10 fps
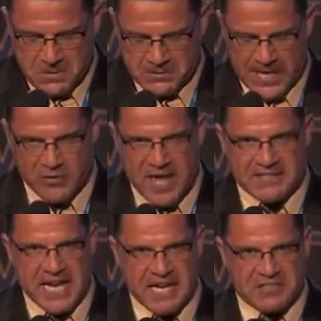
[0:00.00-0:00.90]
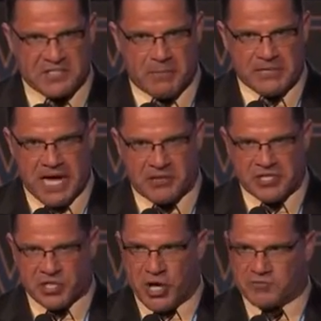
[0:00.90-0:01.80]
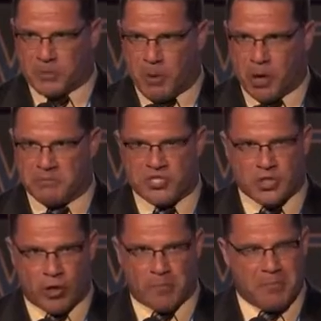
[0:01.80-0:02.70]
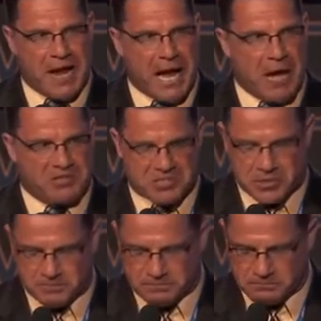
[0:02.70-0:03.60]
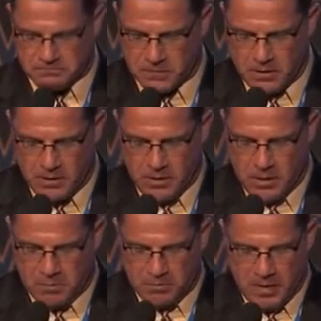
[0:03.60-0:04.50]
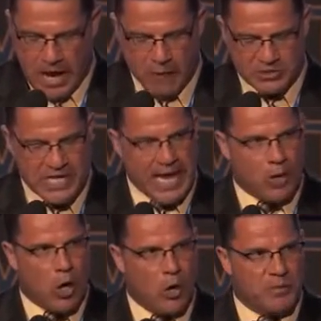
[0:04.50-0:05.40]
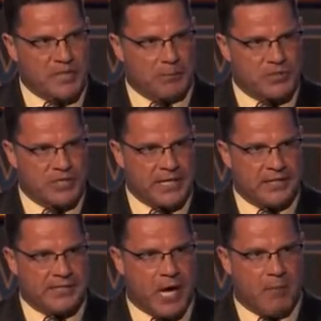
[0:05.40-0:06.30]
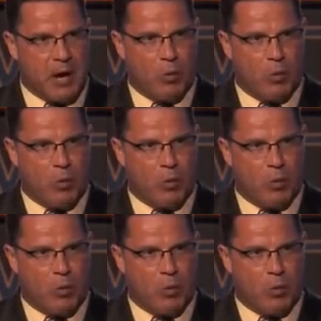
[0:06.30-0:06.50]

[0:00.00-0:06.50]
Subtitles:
Later that day, the Summit County Sheriff Department showed up at my house. I was not home, but they proceeded to tell my